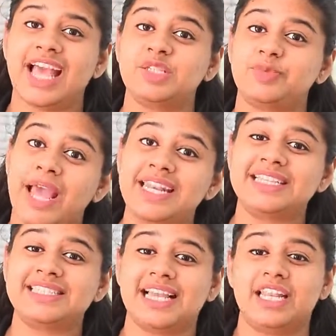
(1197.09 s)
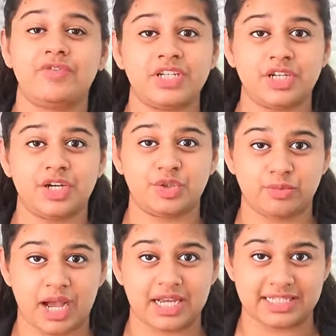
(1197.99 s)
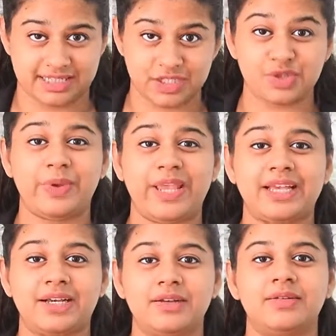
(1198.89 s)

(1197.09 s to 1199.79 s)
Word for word: as panic selling returned to markets this week.